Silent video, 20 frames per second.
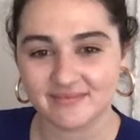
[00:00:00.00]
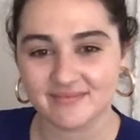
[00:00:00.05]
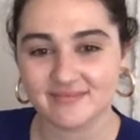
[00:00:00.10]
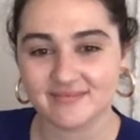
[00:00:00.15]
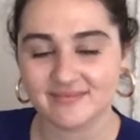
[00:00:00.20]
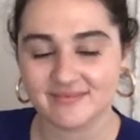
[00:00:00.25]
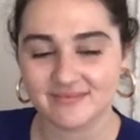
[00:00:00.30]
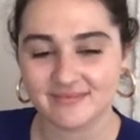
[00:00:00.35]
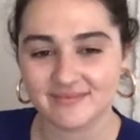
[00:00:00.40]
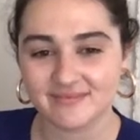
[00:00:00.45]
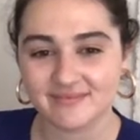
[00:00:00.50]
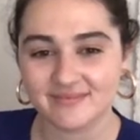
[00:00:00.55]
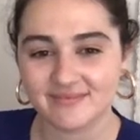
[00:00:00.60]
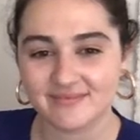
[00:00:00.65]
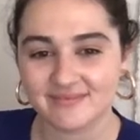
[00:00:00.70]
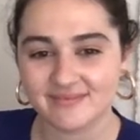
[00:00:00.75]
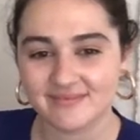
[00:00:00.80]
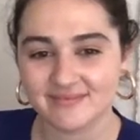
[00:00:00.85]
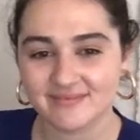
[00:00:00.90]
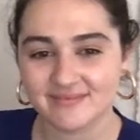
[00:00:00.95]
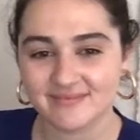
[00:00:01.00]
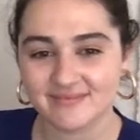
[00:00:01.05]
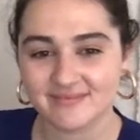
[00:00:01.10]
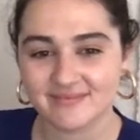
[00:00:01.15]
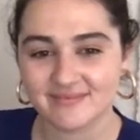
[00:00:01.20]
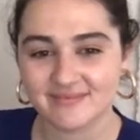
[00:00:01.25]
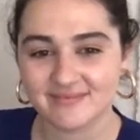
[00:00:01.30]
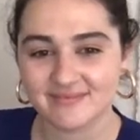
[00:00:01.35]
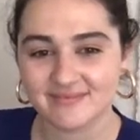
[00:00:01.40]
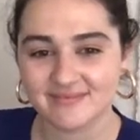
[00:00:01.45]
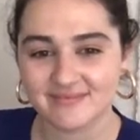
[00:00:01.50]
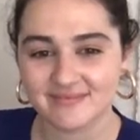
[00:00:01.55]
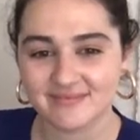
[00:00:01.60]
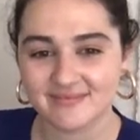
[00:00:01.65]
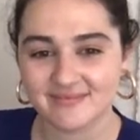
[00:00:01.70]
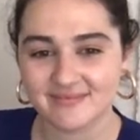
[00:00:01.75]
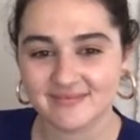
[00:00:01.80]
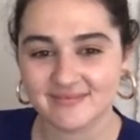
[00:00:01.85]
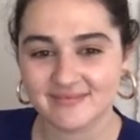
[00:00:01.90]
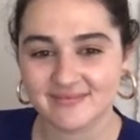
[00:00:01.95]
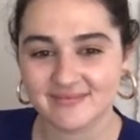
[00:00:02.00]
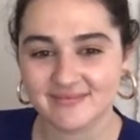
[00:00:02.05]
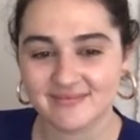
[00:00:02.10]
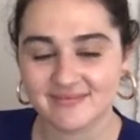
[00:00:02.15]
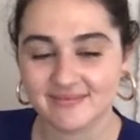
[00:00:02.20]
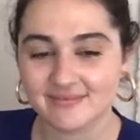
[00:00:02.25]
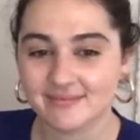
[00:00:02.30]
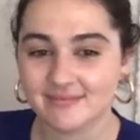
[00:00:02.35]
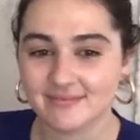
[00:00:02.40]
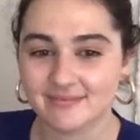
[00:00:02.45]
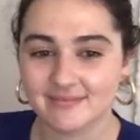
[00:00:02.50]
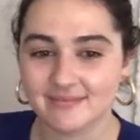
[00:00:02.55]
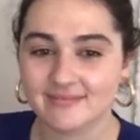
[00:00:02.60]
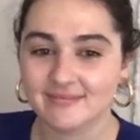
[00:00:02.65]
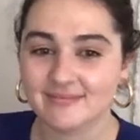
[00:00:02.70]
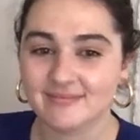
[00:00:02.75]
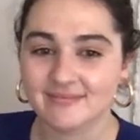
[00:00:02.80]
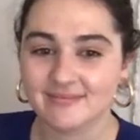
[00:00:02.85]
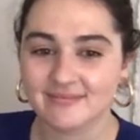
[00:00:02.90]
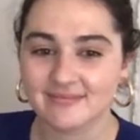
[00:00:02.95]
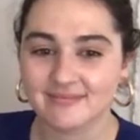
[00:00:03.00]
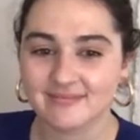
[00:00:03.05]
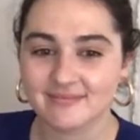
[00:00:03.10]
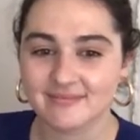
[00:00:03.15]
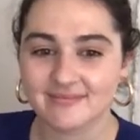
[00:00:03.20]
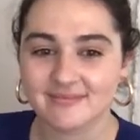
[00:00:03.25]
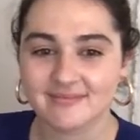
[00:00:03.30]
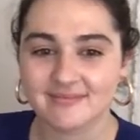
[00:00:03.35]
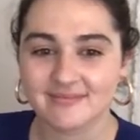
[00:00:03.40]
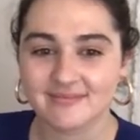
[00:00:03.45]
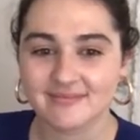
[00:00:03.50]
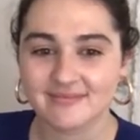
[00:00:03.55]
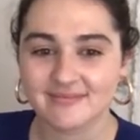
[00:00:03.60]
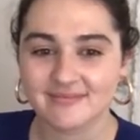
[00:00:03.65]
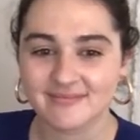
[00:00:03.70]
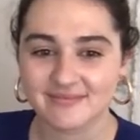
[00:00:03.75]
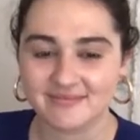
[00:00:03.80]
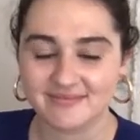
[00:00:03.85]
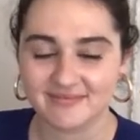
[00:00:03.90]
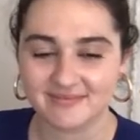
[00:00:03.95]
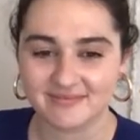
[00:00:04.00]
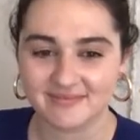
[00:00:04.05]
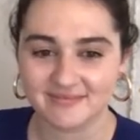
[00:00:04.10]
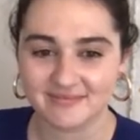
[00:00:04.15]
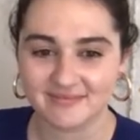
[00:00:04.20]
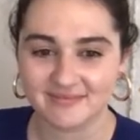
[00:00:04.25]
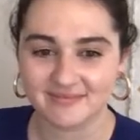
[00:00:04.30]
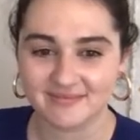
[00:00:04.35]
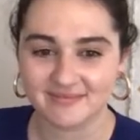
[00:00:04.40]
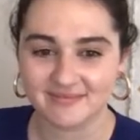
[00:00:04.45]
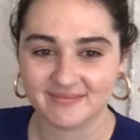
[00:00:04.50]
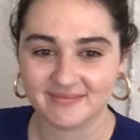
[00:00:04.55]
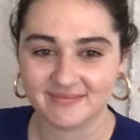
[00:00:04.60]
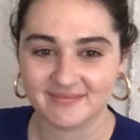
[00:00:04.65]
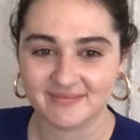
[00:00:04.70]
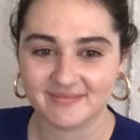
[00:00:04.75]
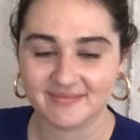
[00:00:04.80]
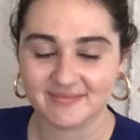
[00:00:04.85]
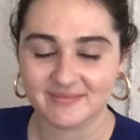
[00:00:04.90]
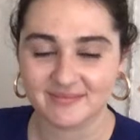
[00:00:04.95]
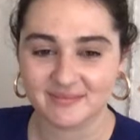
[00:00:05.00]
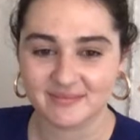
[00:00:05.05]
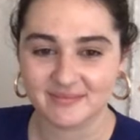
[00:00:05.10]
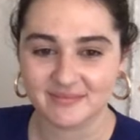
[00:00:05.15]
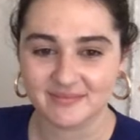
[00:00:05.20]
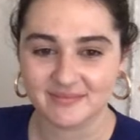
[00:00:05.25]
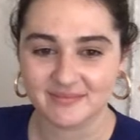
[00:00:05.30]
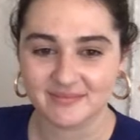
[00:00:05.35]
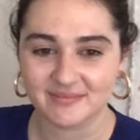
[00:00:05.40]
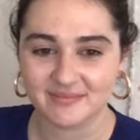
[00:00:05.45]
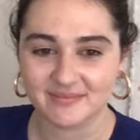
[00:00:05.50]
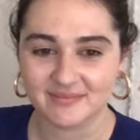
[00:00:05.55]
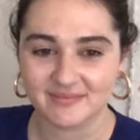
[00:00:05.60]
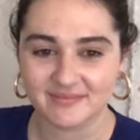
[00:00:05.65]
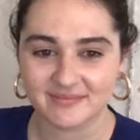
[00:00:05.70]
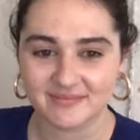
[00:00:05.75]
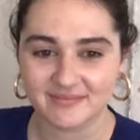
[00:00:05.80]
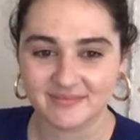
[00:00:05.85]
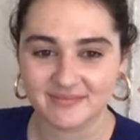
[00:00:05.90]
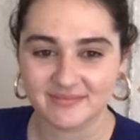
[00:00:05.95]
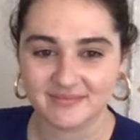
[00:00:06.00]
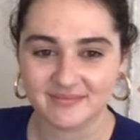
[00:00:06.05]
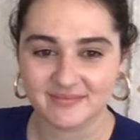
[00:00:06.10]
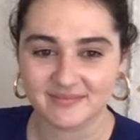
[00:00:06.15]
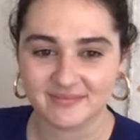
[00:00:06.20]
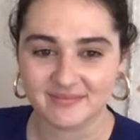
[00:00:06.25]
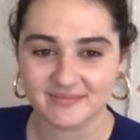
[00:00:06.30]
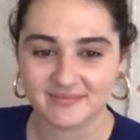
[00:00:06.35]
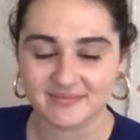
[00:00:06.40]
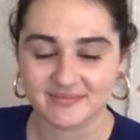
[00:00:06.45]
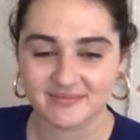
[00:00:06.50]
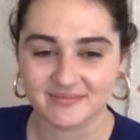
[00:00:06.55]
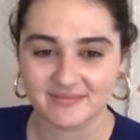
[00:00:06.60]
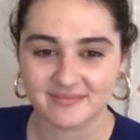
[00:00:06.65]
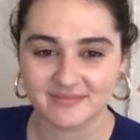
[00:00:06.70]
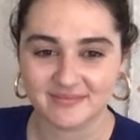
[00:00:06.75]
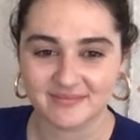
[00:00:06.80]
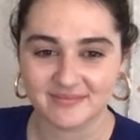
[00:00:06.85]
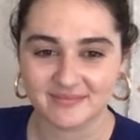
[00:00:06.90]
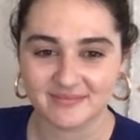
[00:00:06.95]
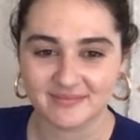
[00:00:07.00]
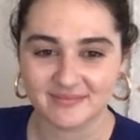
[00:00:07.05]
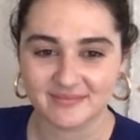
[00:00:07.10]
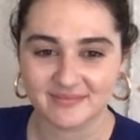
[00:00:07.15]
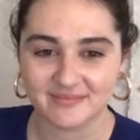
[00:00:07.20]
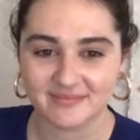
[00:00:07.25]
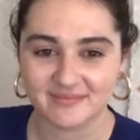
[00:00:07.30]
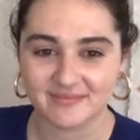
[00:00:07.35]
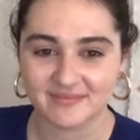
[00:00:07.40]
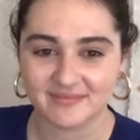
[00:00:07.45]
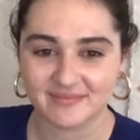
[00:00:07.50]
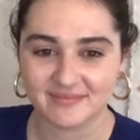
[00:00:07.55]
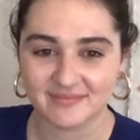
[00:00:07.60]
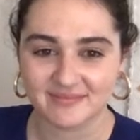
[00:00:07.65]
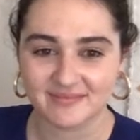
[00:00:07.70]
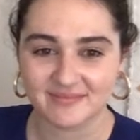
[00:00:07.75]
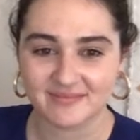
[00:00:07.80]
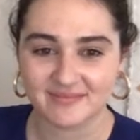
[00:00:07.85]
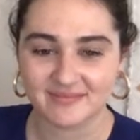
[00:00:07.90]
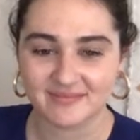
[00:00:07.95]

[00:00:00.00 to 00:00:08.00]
[no speech]